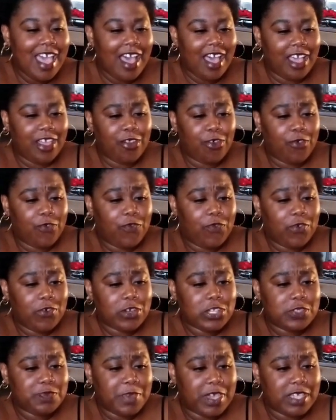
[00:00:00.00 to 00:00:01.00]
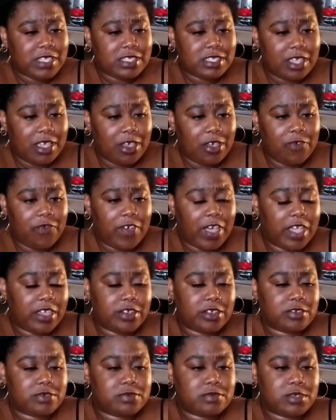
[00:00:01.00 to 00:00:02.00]
I don't force myself. I
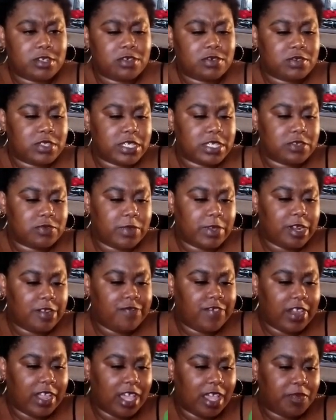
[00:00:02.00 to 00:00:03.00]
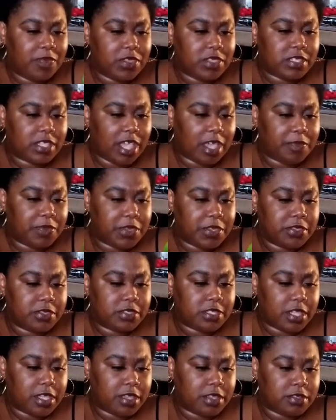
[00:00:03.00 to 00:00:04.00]
don't know. Like, whatever happens,
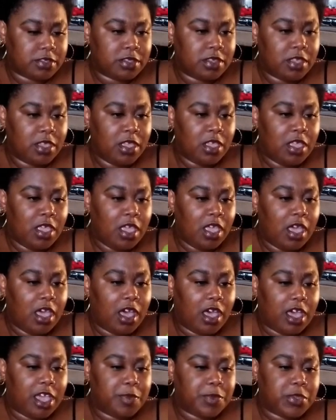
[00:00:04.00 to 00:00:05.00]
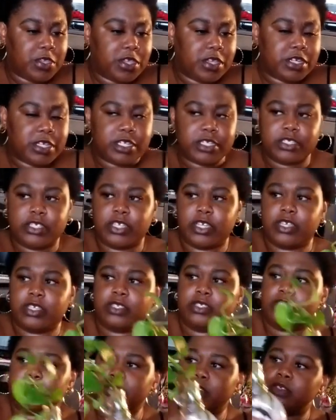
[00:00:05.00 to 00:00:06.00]
happens. And I'm gonna
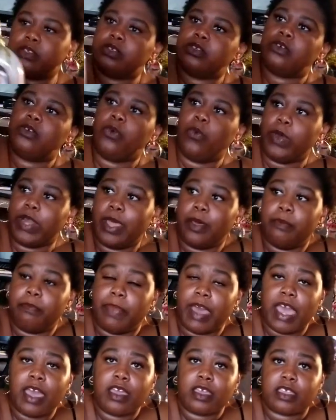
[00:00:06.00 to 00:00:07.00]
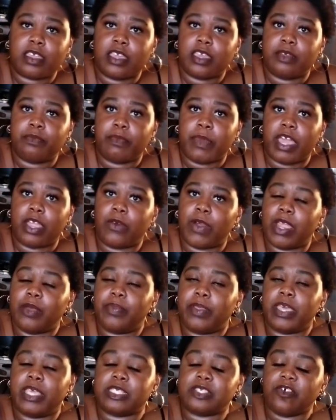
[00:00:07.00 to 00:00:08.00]
just when I'm back in my right
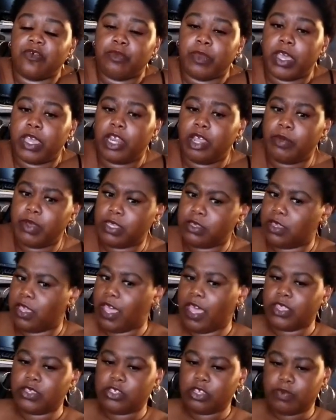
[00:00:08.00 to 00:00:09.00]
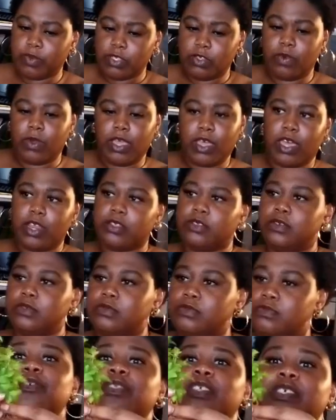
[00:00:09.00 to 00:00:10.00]
place of mind, I'm gonna catch up and do what I gotta do.
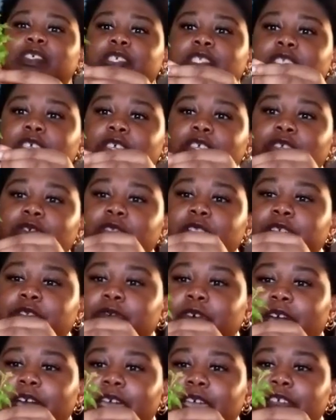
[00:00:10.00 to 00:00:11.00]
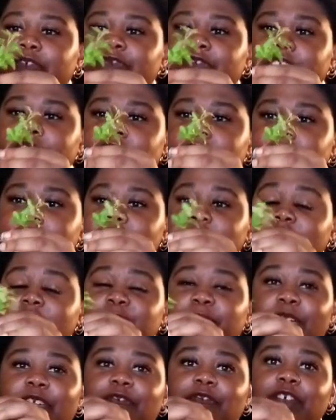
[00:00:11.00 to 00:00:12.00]
This is the cute little ivies. This is
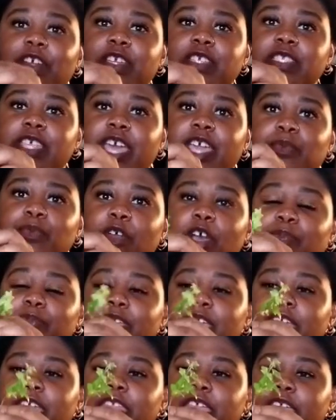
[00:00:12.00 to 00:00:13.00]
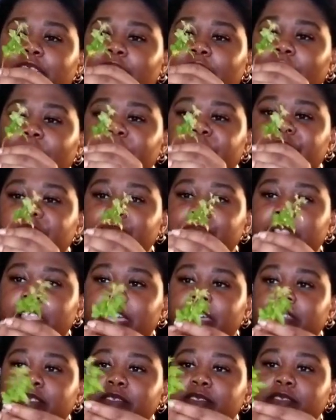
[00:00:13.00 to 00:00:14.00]
my first time propagating ivy
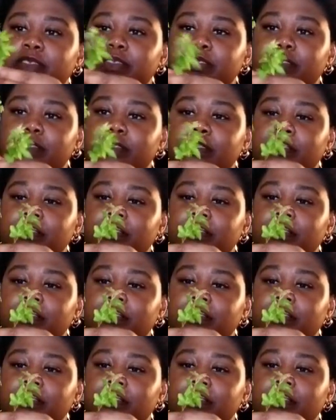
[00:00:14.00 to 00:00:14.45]
plants.